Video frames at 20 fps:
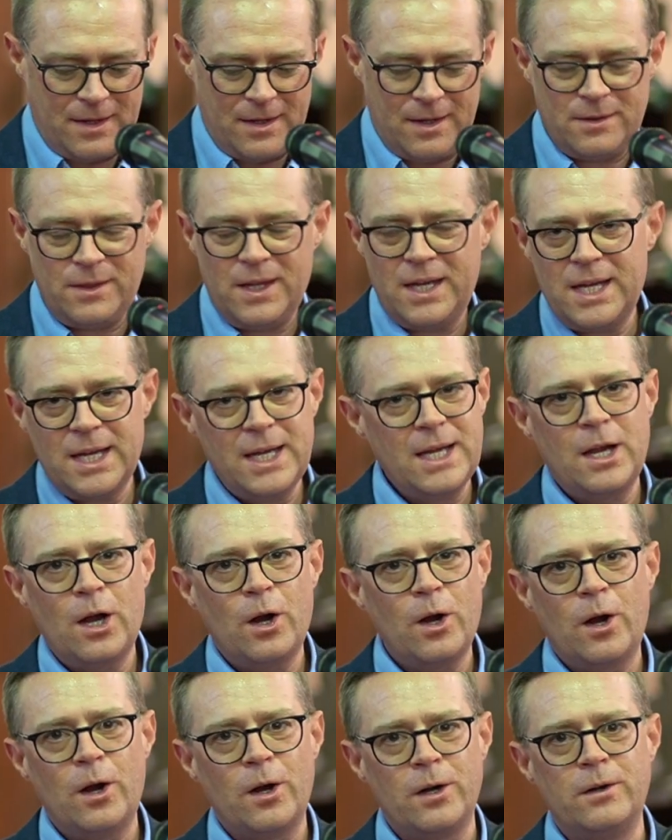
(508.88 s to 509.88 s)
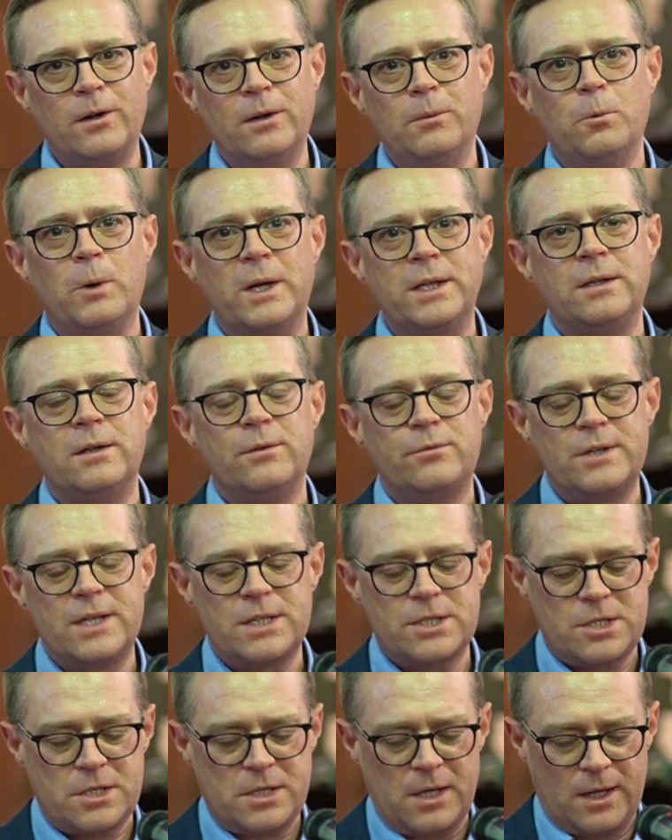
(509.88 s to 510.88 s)
And the king heard wind of
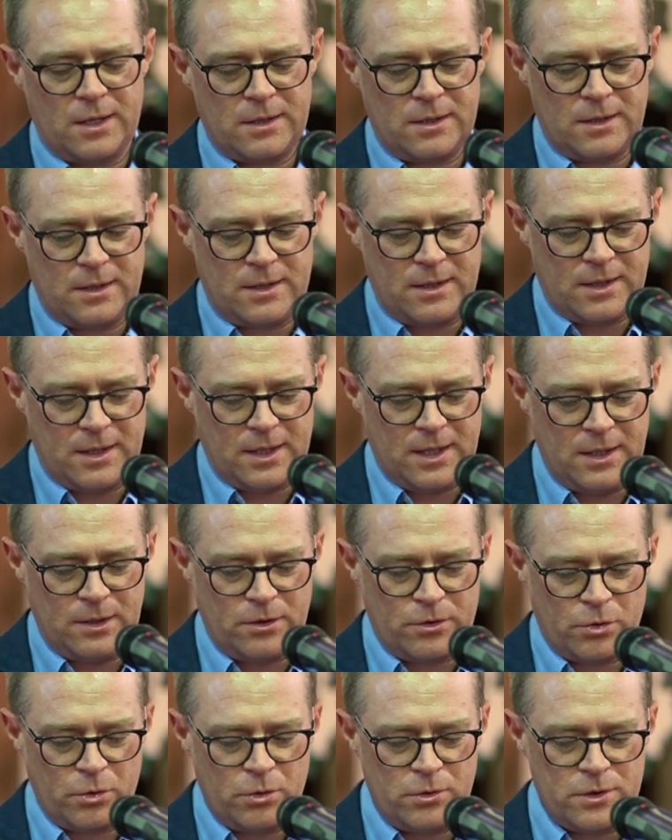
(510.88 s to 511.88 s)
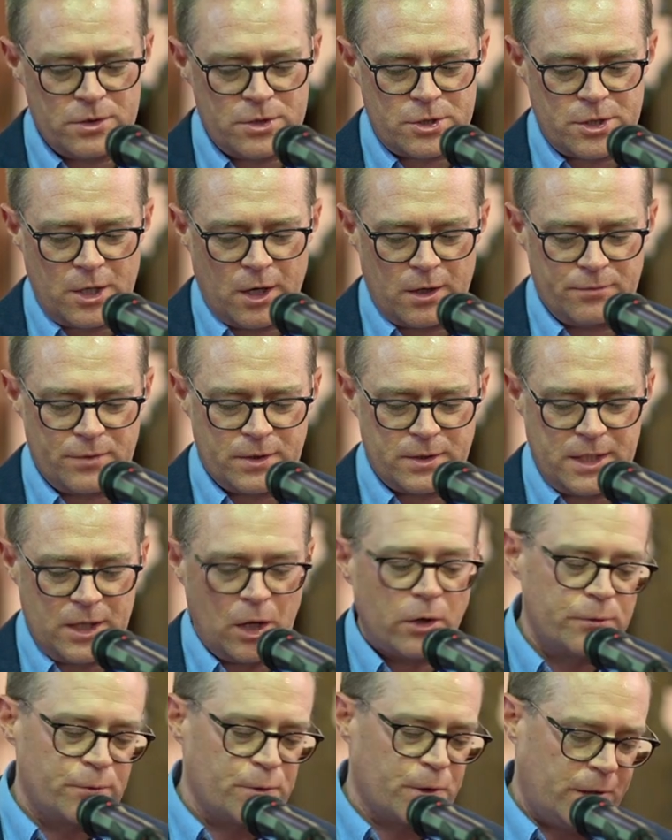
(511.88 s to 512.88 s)
this, and he threw the servant, the
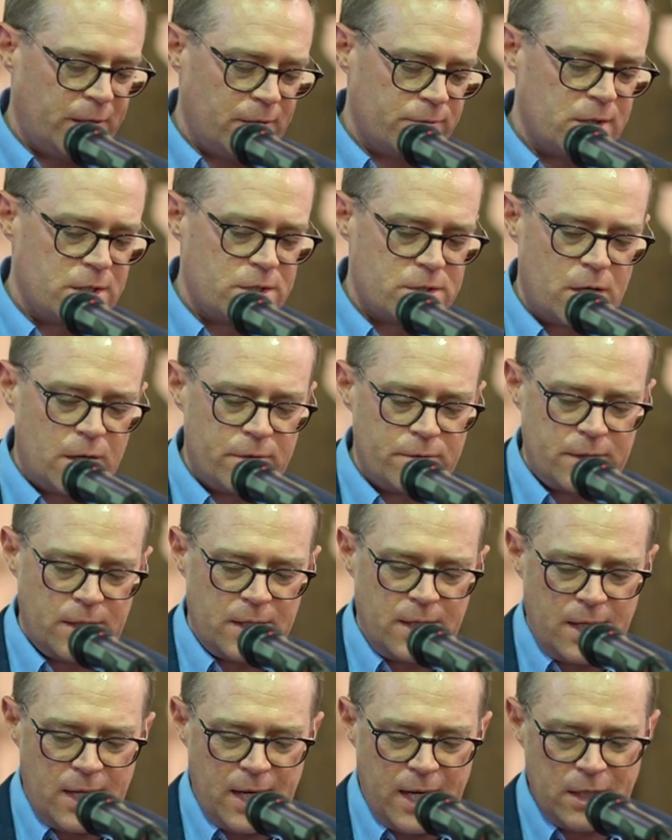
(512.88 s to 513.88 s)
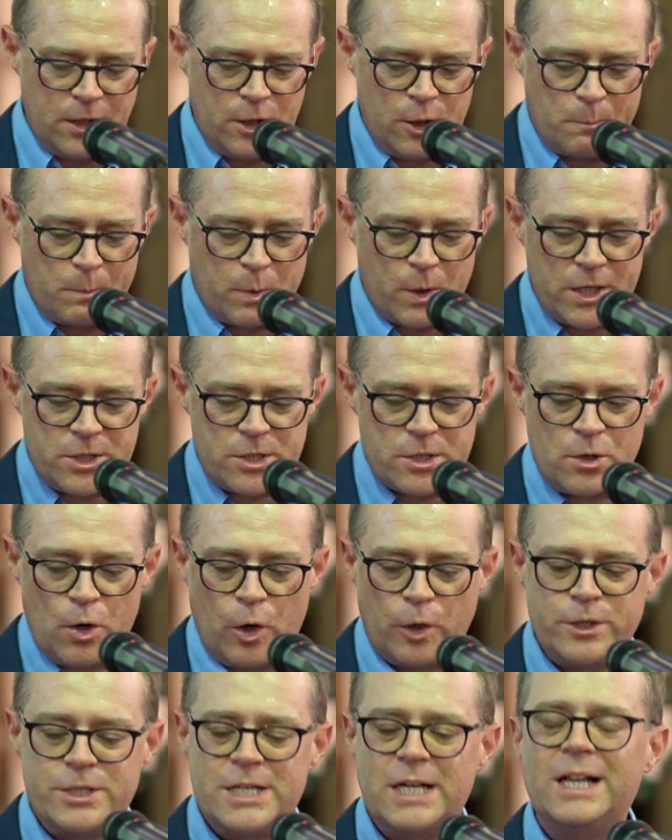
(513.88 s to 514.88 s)
unforgiving servant, into prison
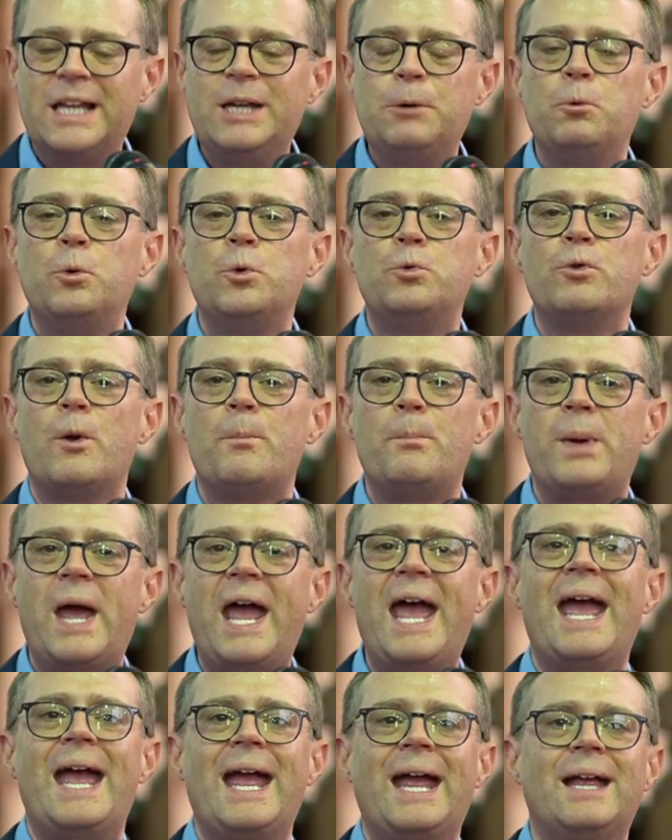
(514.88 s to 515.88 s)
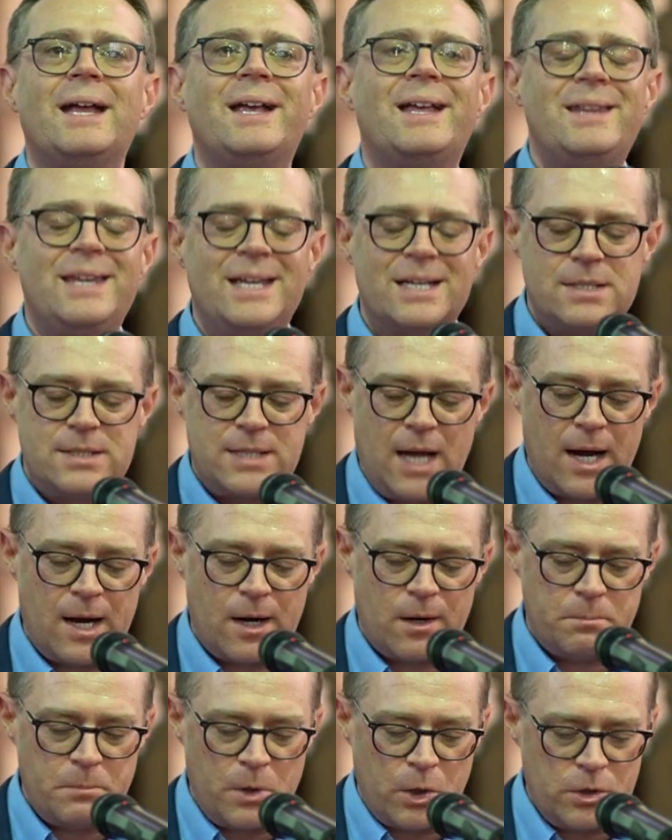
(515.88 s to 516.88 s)
until he would repay the
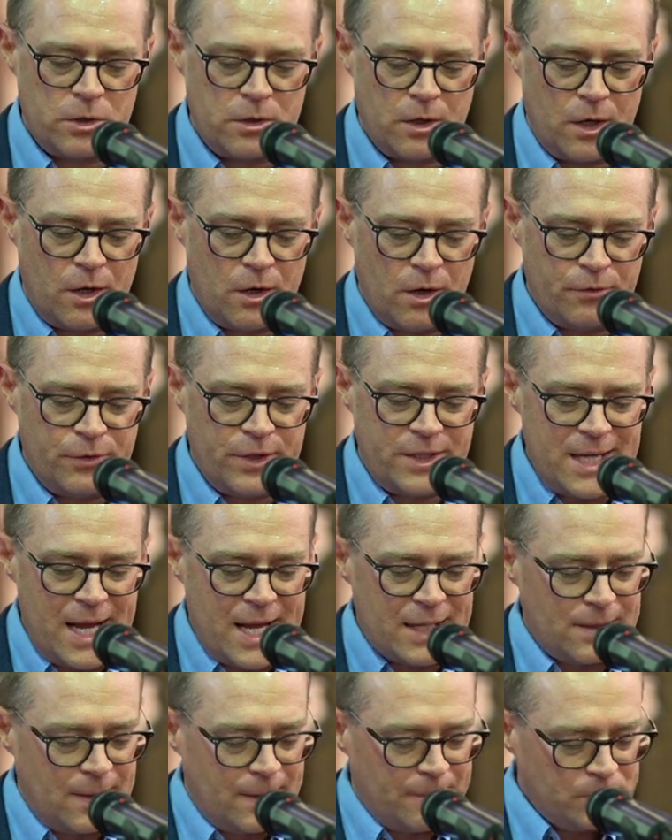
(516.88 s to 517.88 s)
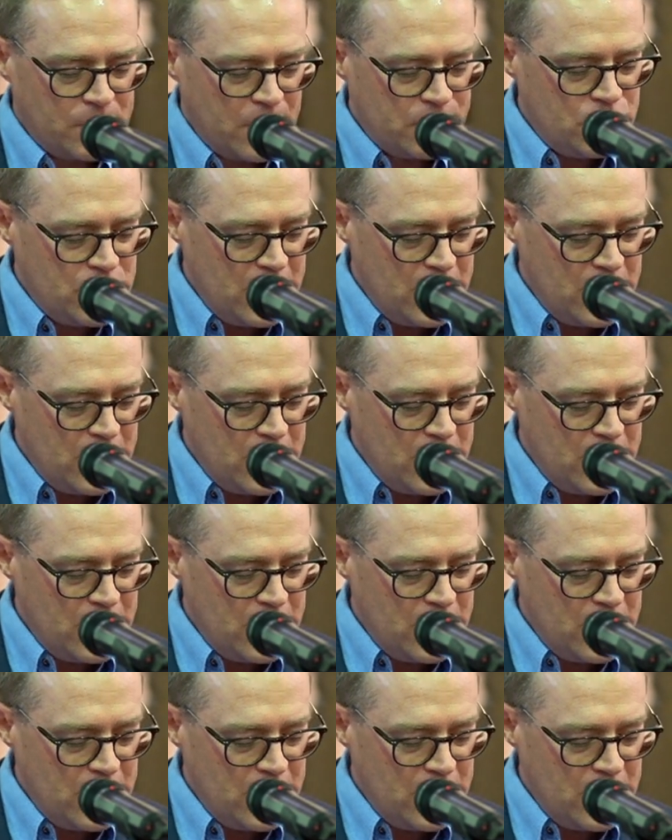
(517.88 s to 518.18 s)
entire amount of the debt. And